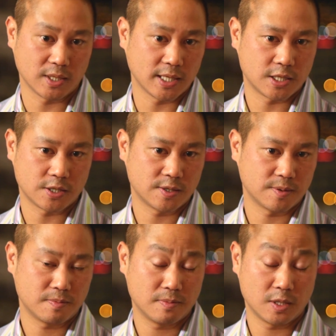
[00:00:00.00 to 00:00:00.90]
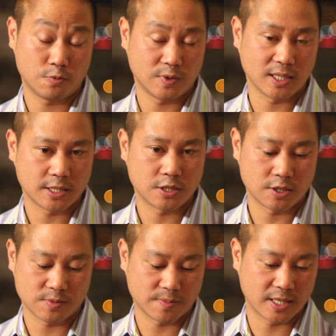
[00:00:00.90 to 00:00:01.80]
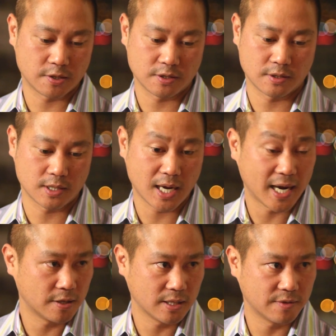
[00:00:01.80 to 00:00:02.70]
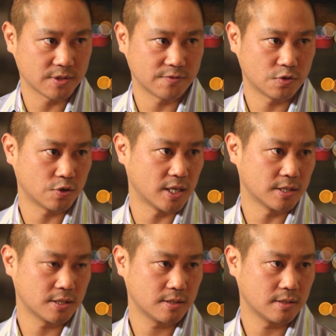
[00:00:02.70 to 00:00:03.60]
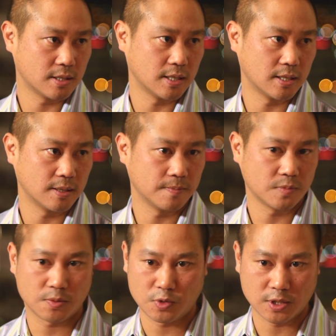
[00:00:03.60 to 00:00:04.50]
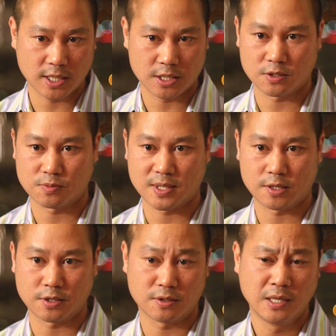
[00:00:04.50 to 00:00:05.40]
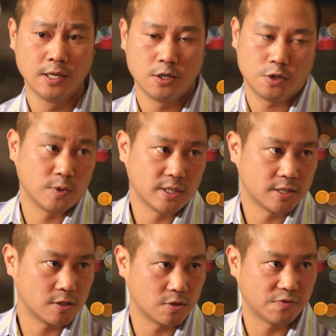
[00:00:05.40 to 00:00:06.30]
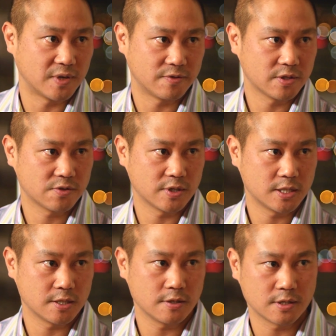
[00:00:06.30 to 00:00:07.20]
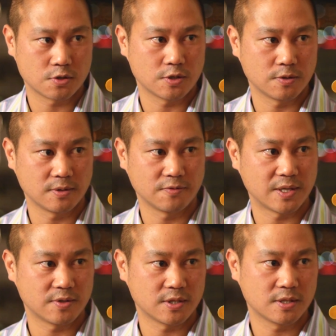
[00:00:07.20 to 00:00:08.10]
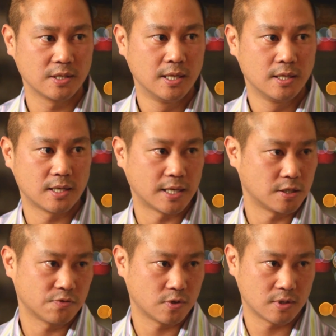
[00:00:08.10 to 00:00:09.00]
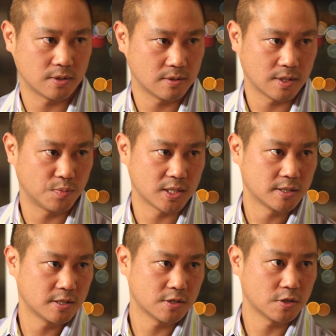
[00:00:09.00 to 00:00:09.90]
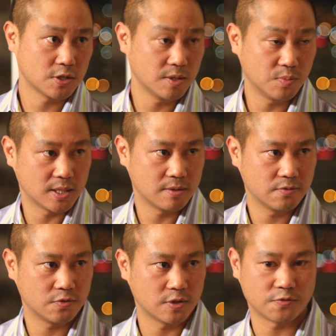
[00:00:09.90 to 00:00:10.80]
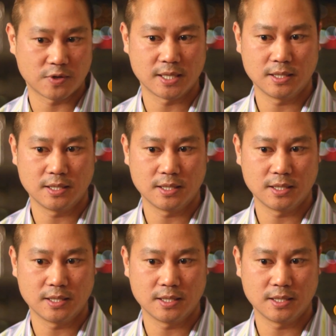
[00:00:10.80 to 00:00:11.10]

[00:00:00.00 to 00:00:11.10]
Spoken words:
relationships are better, higher levels of trust, communication is better. You're willing to do favors for each other because you're doing favors not just for a business associate, but for a